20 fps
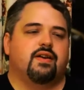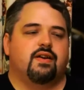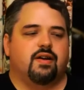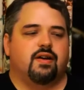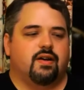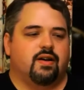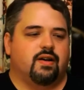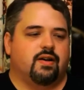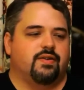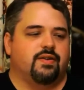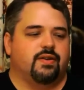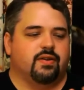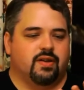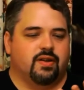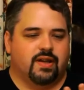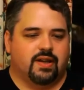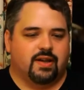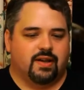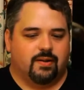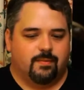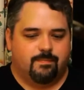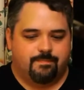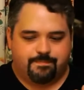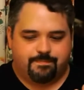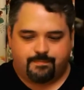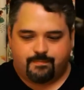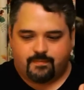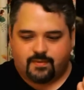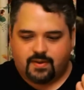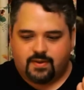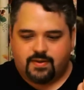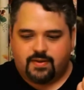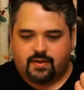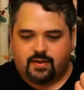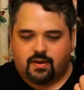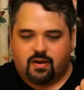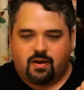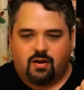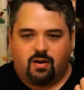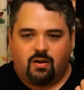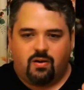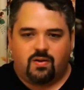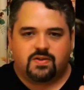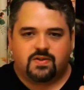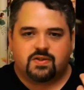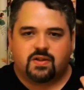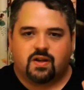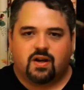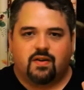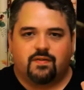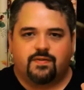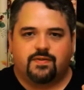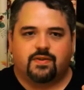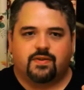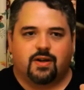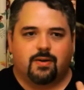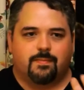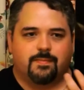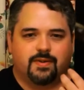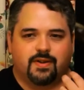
They're a Hall's cough drop.